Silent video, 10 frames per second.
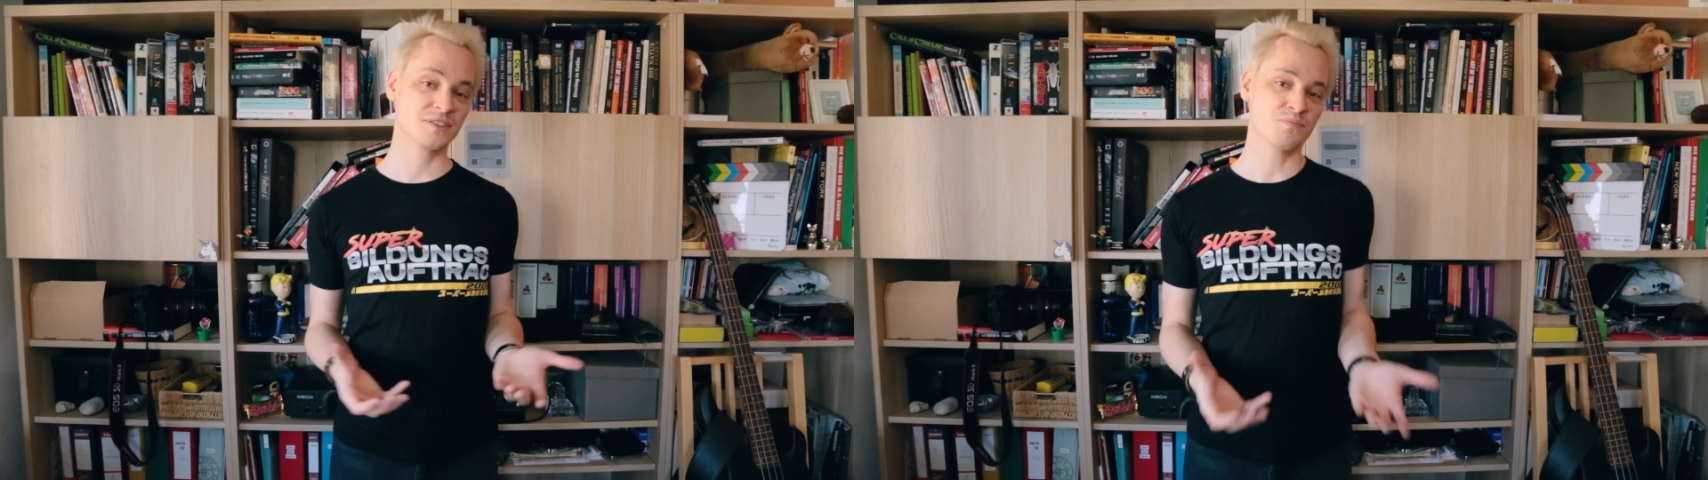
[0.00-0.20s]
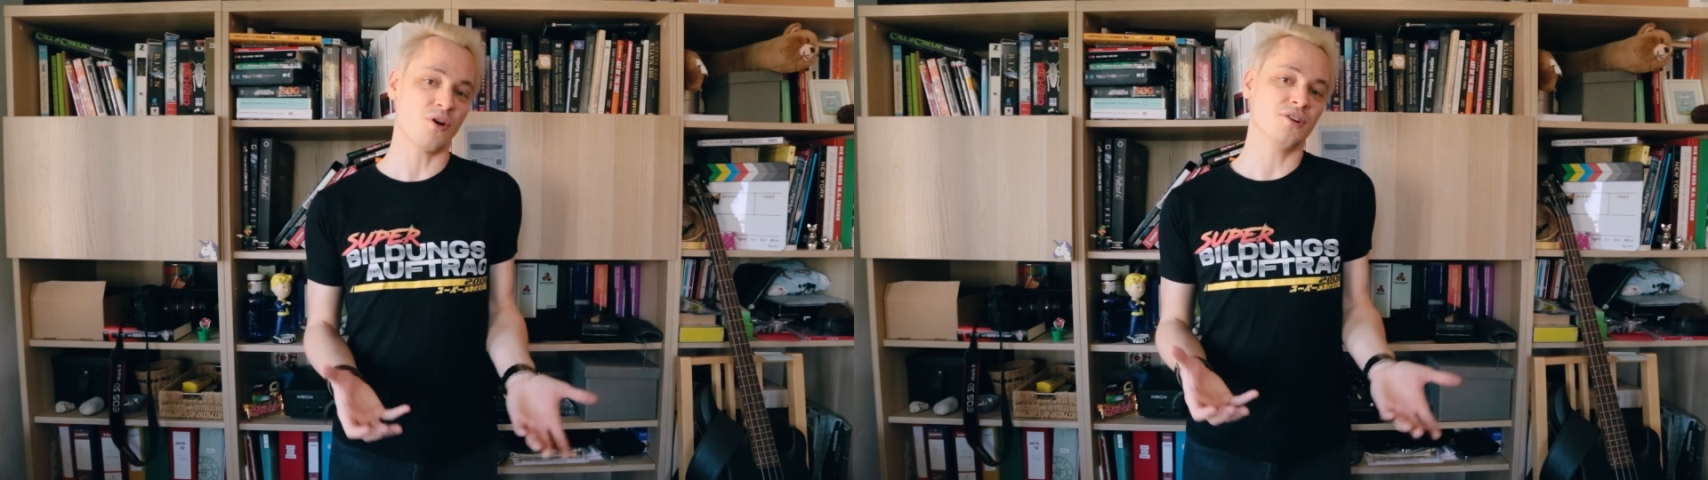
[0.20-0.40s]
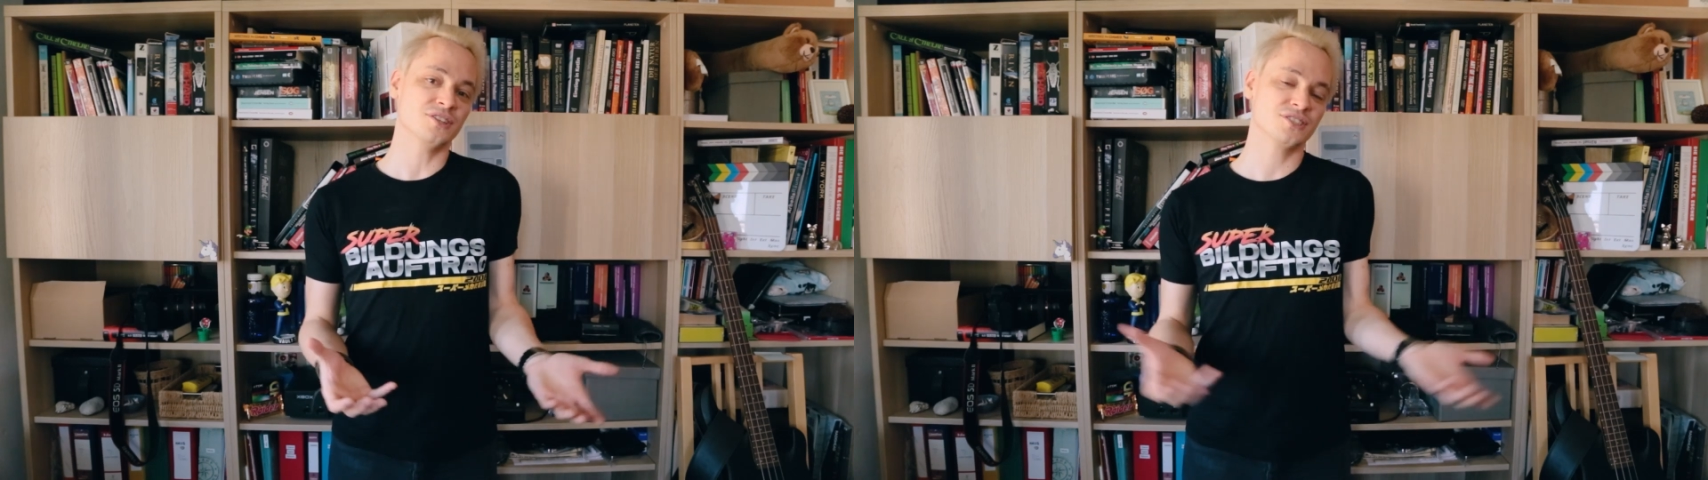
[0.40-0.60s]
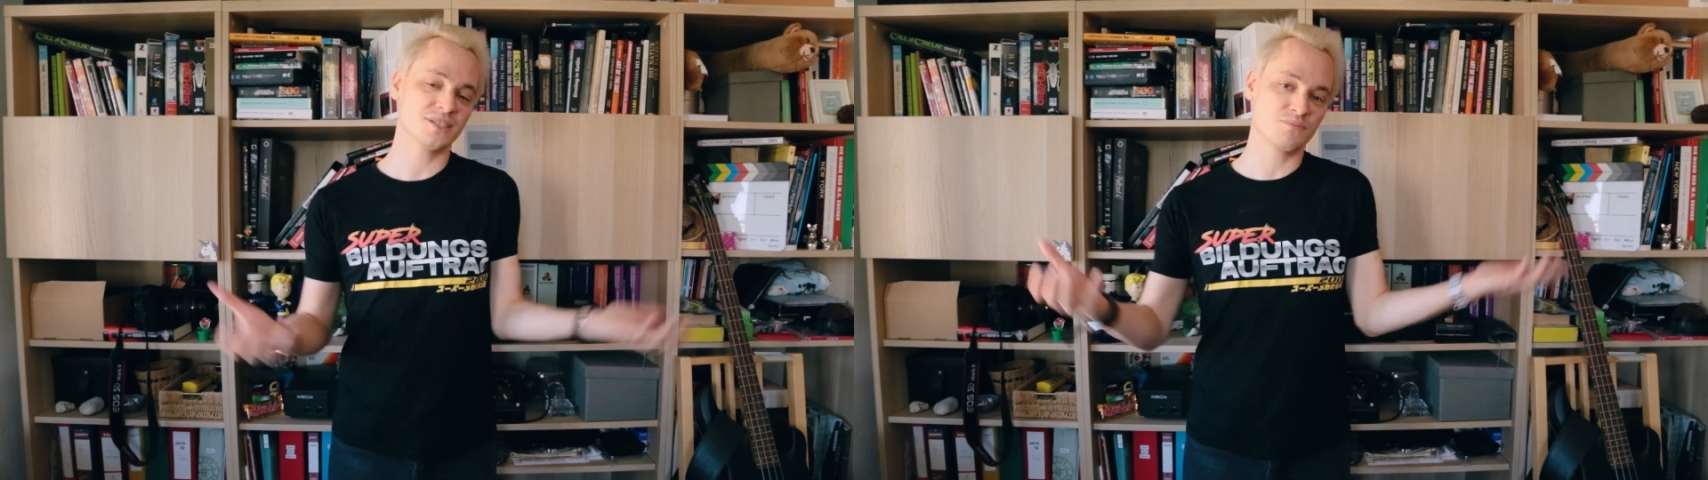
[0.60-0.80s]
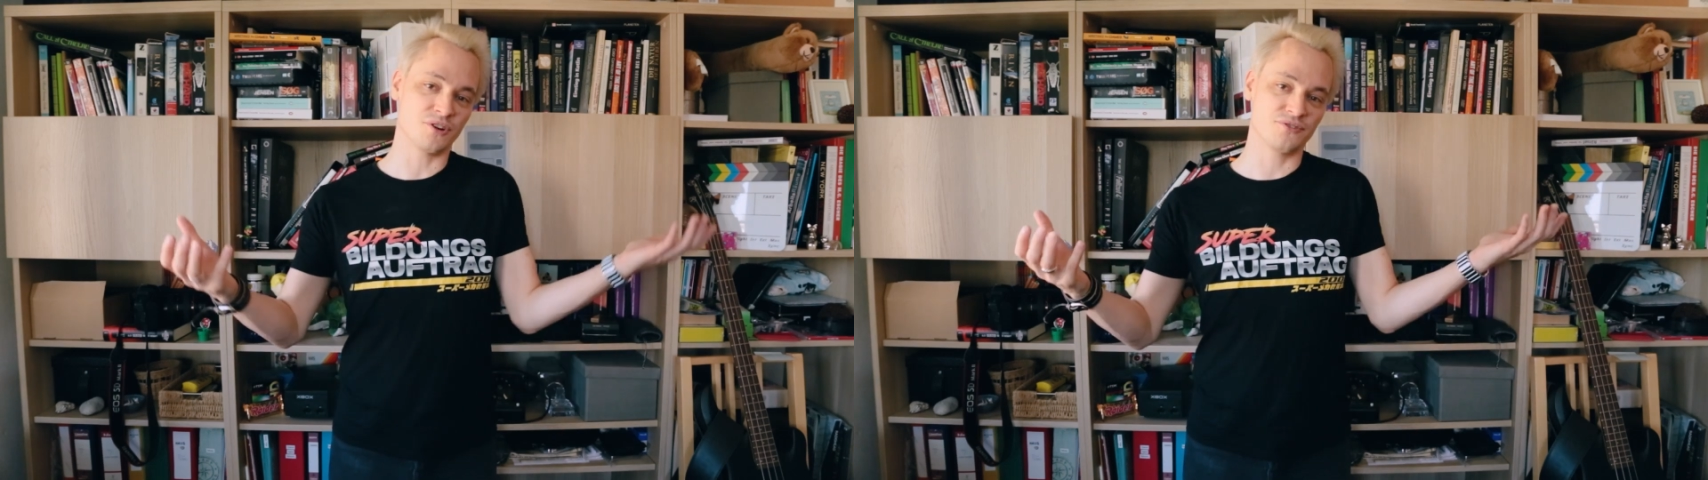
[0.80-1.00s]
as polished
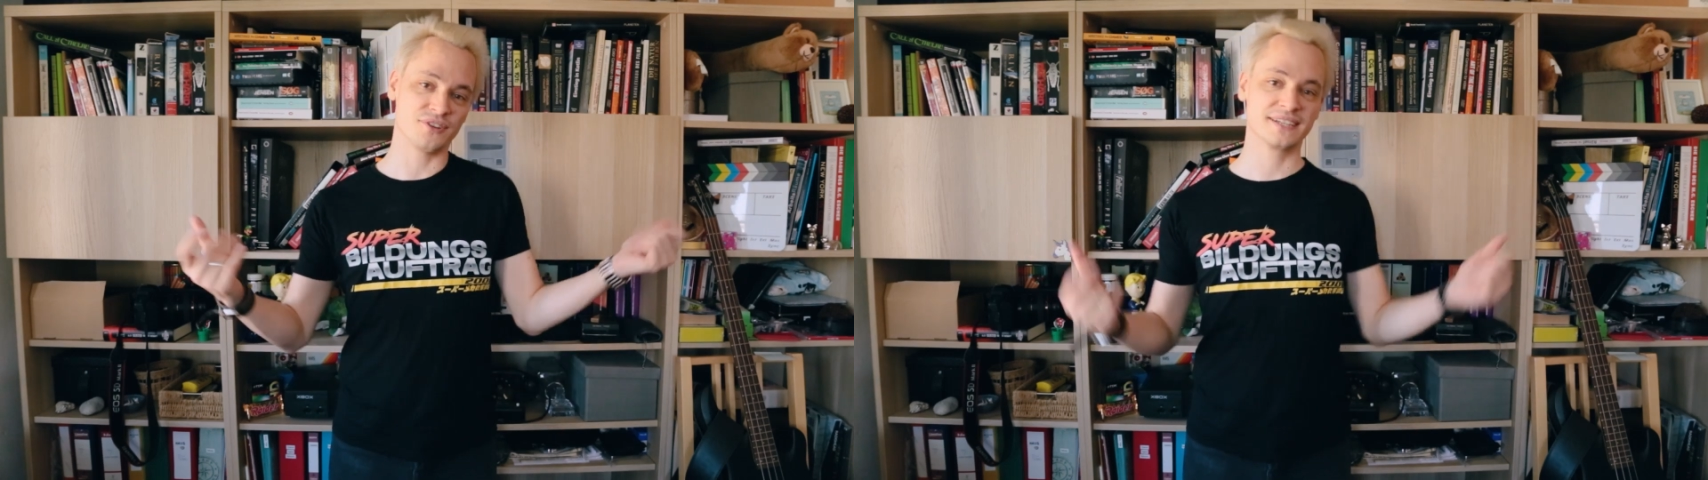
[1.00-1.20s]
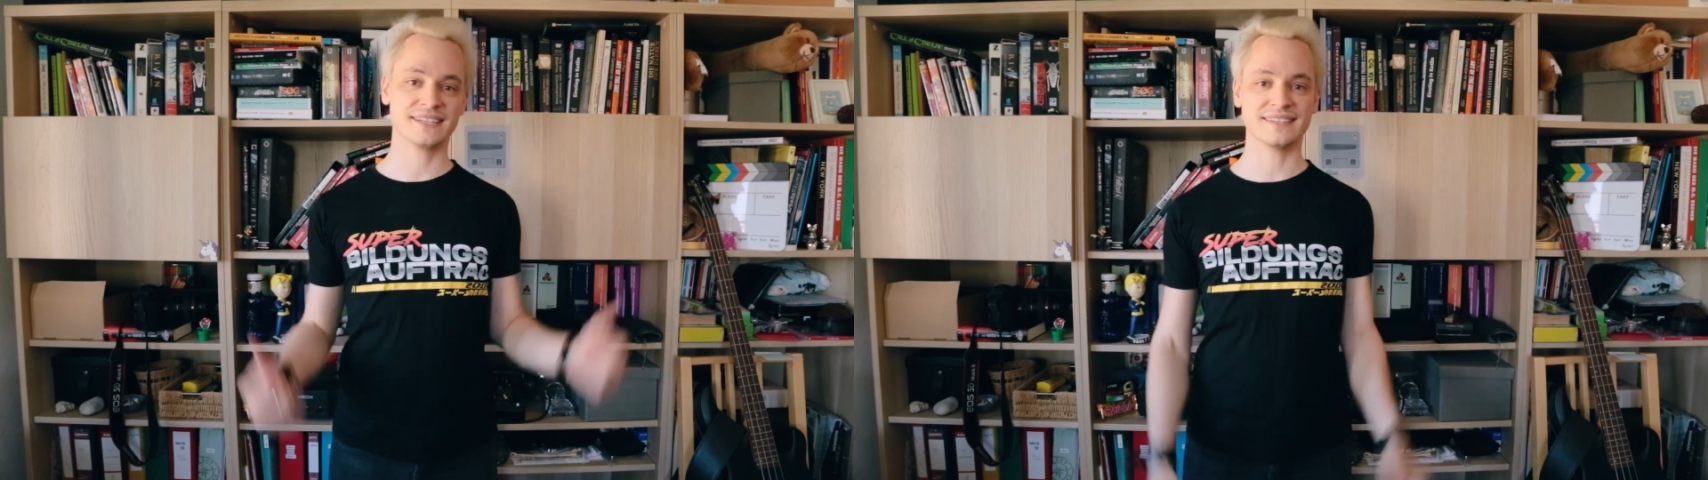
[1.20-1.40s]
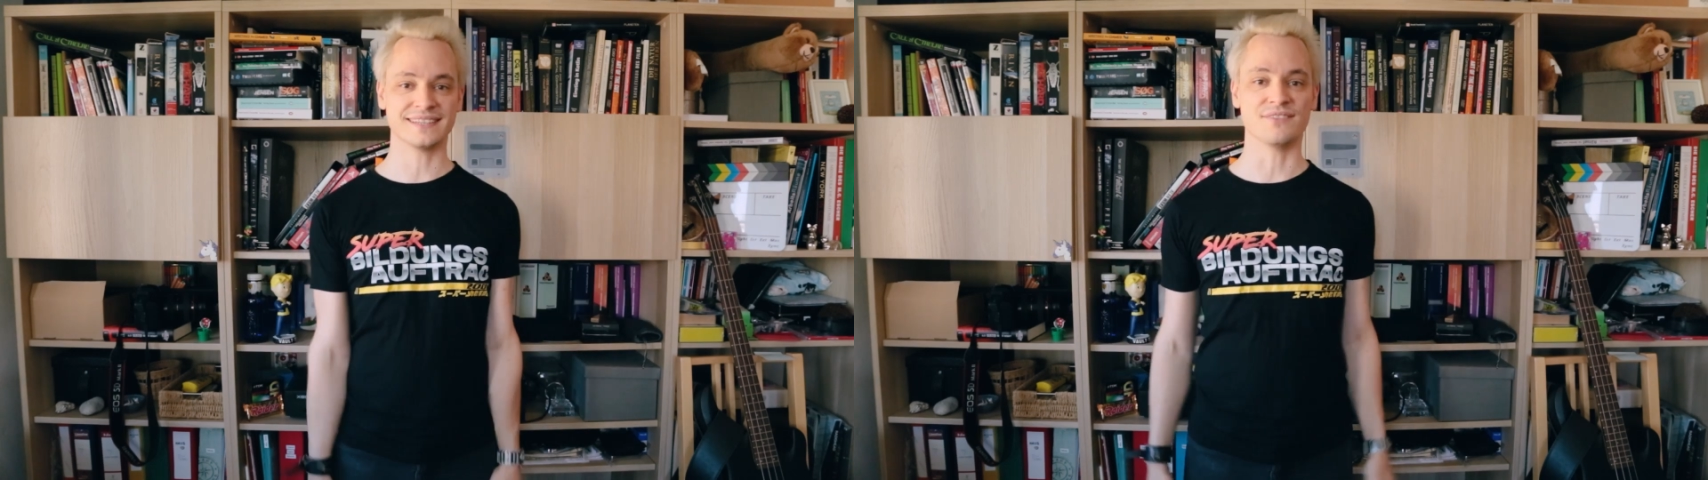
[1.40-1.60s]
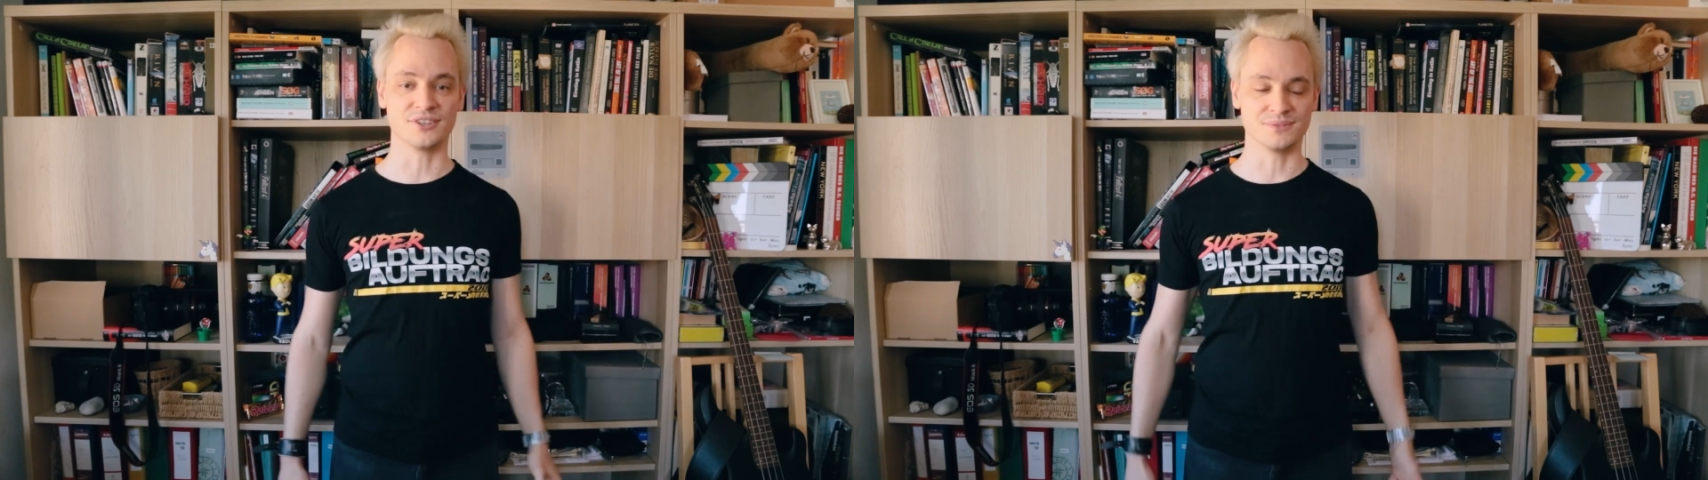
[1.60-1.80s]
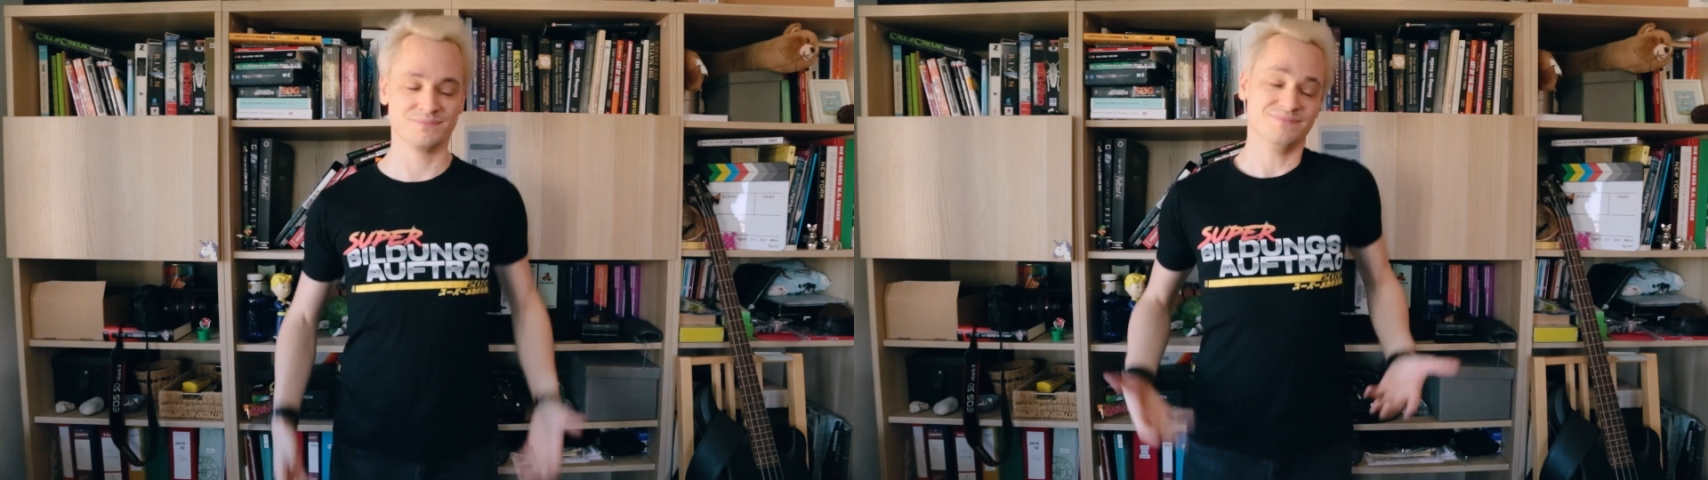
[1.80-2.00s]
and perfect as
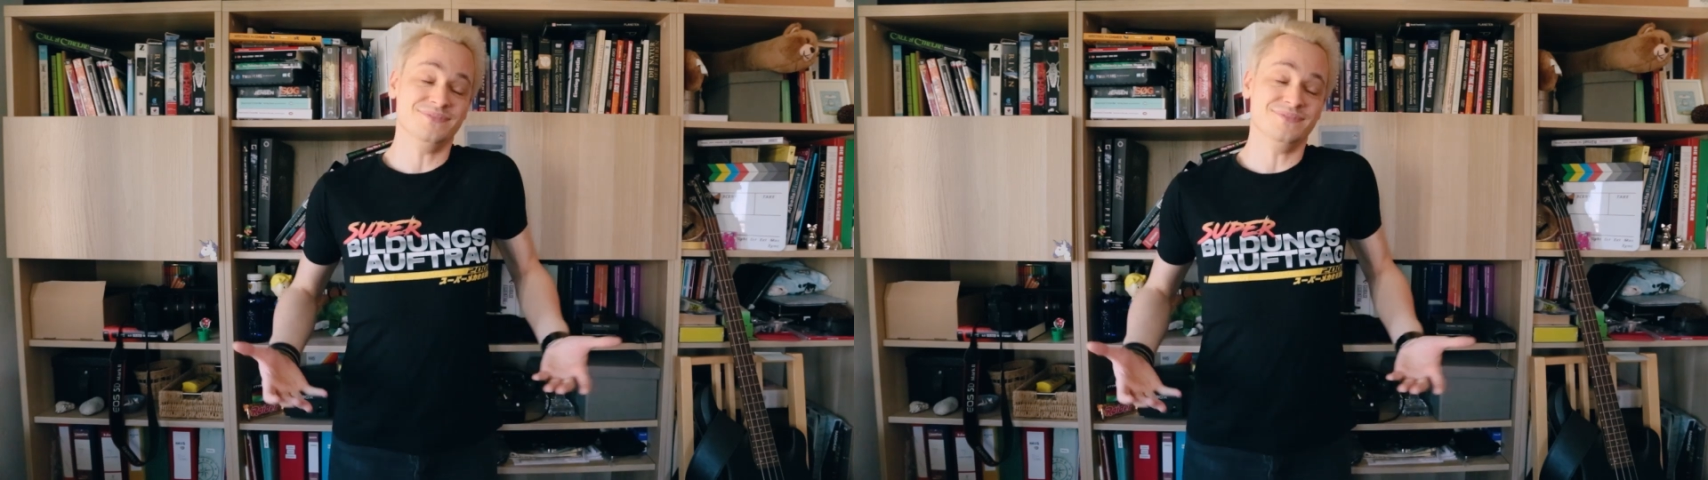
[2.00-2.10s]
ever.